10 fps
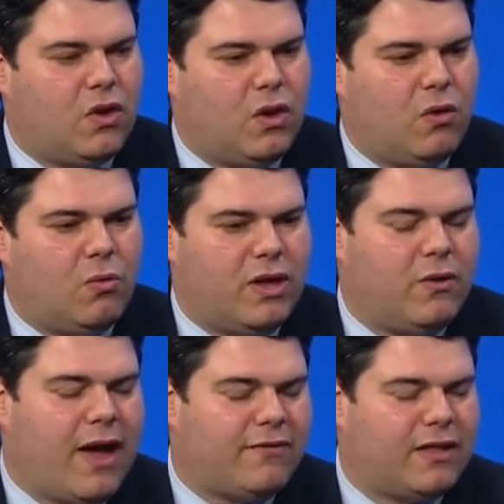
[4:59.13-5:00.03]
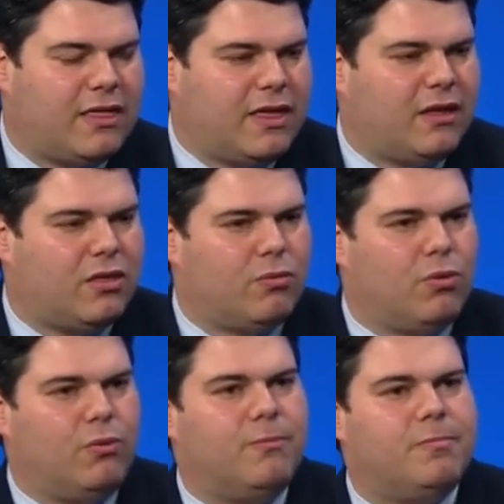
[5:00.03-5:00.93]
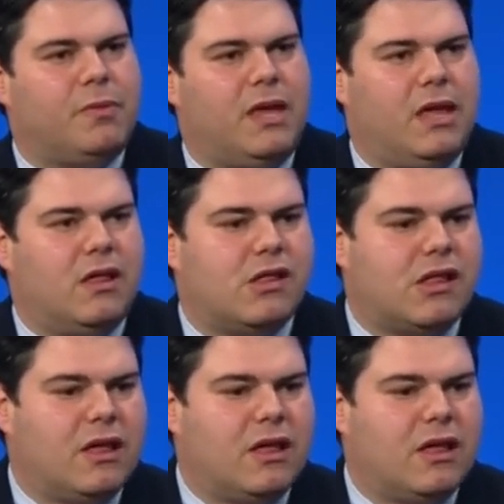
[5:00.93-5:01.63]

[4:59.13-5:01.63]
you know what you have to think through is